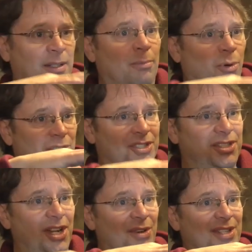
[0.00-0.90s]
the more
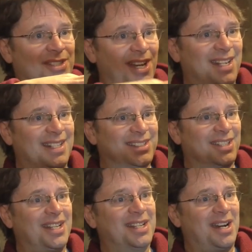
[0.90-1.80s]
snow that's on it, it's
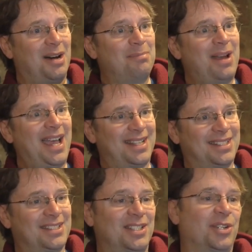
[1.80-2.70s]
going to compact
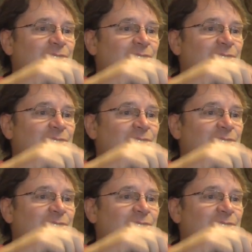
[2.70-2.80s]
the snow.